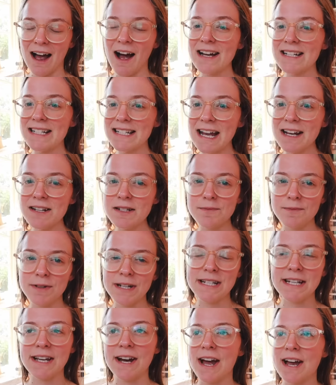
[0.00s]
I didn't end up
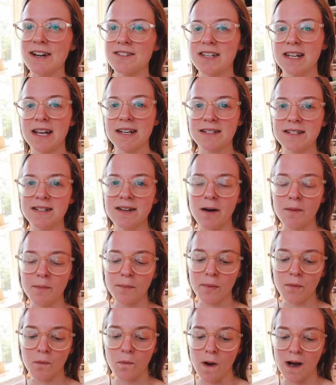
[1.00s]
reading, I actually ended
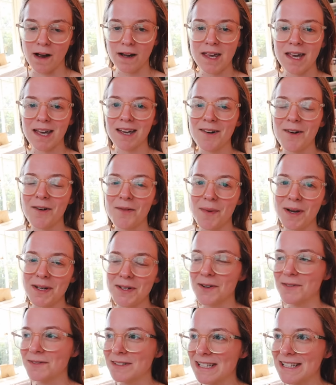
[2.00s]
up working on my
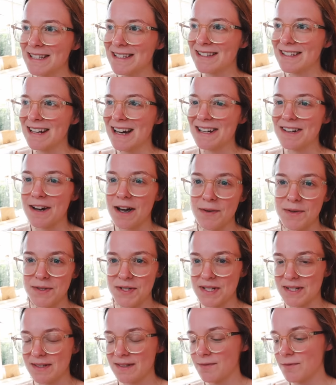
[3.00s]
novel instead. I was
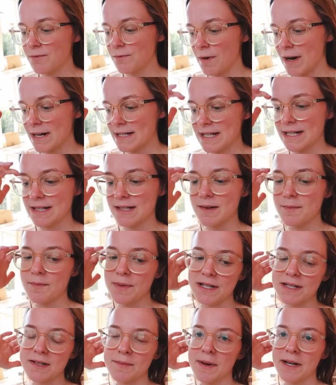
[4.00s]
just writing some
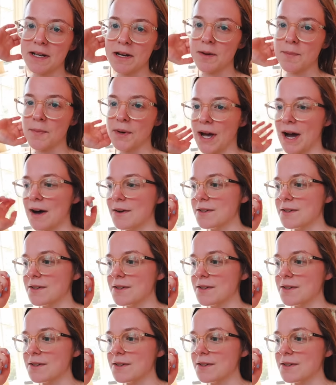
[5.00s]
bits in my notebook